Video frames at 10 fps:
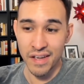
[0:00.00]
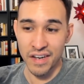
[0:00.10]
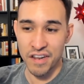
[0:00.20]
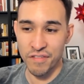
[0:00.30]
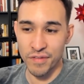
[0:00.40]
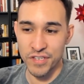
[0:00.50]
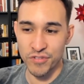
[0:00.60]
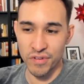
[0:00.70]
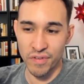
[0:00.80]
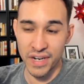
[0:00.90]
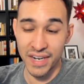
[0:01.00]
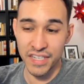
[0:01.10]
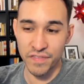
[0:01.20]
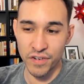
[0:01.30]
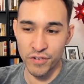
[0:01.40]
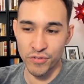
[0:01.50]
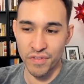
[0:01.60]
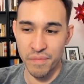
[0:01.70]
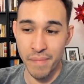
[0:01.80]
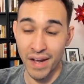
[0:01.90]
Going to throw this Drill Run, it hits for neutral,
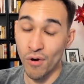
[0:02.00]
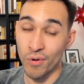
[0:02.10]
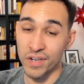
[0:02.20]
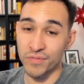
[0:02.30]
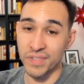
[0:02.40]
the Mega Horn is